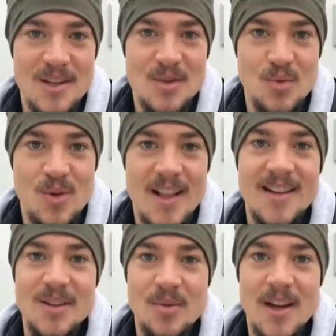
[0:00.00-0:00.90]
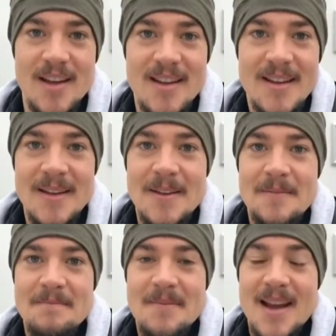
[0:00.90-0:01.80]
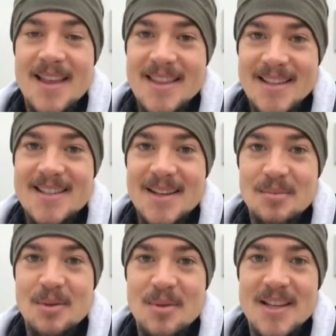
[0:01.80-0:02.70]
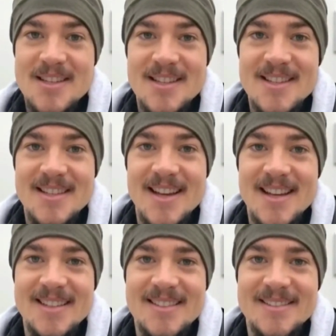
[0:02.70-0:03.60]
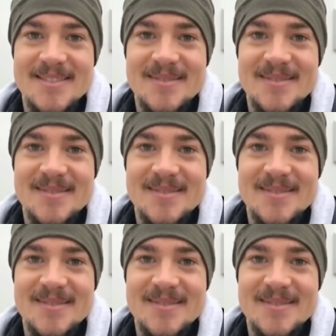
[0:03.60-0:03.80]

three is well underway. I think it's going to be the best season yet.